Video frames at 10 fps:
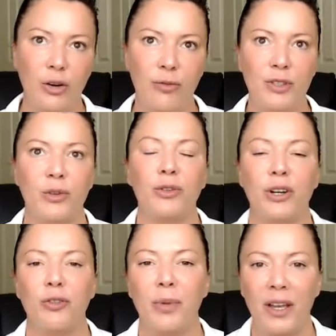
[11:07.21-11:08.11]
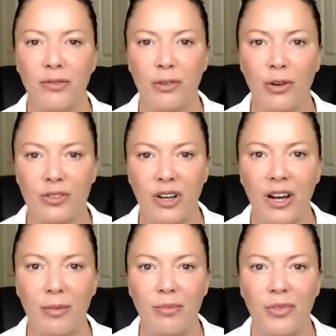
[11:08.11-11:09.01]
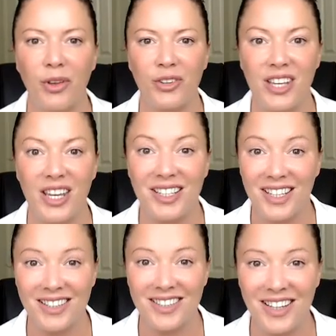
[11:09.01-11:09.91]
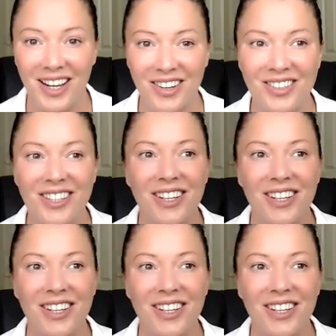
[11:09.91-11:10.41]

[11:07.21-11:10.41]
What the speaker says: I've been doing credit repair for a long time, 13 years now.